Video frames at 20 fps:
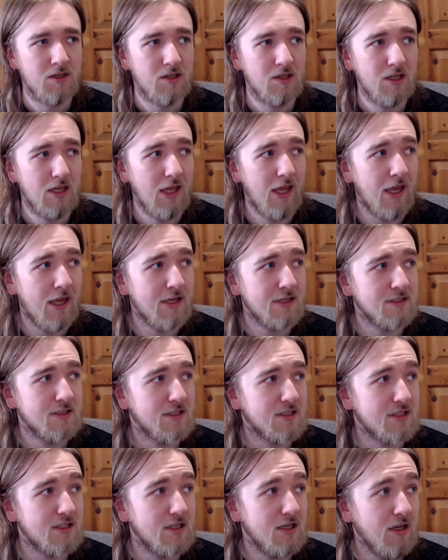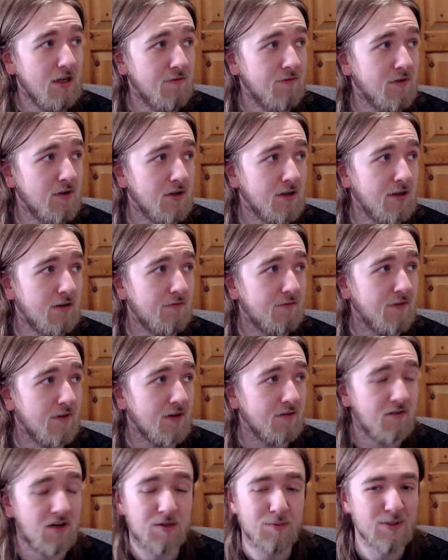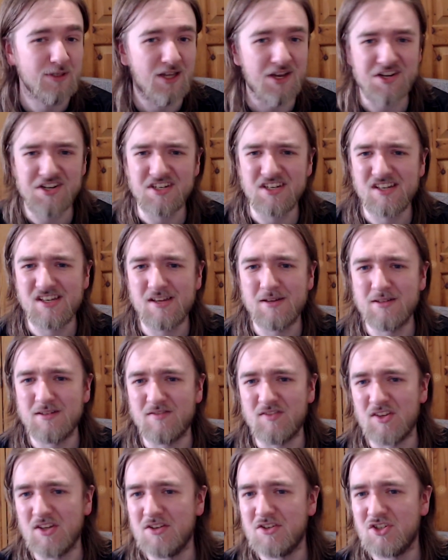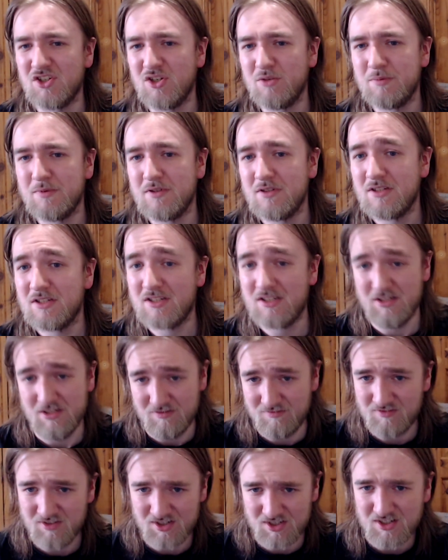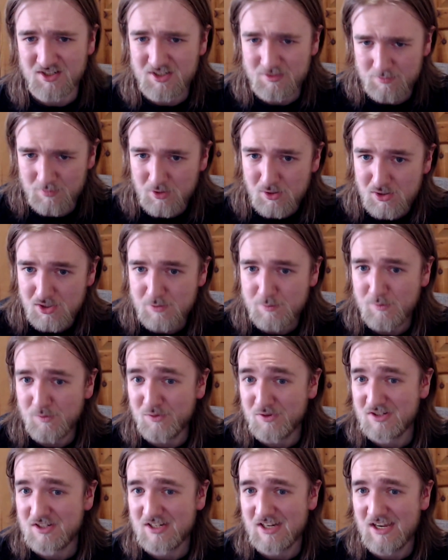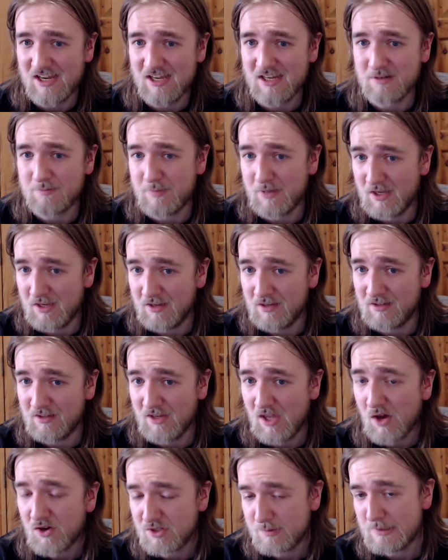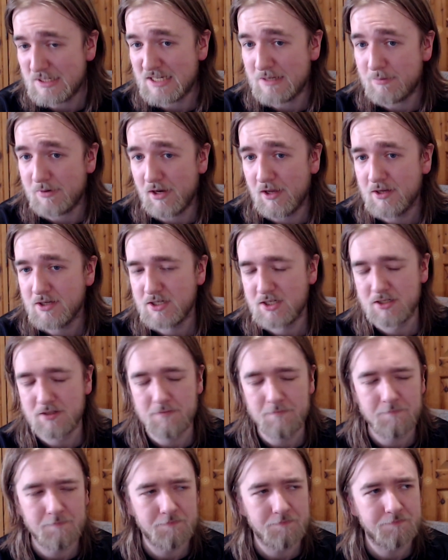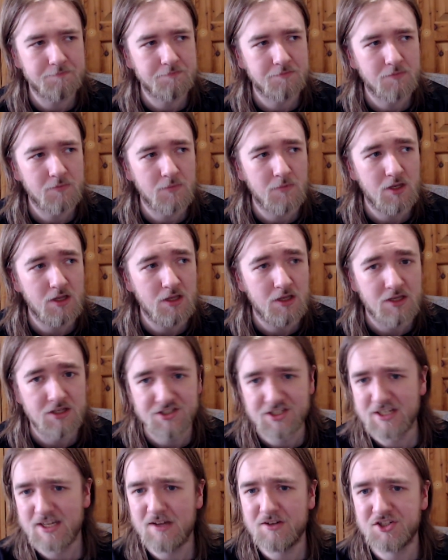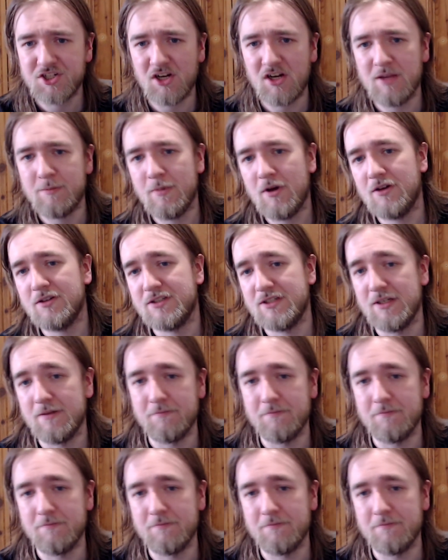And if you're looking for like recommendations in terms of YouTubers in regards to motorsport and being LGBT plus, check out Charlie Martin.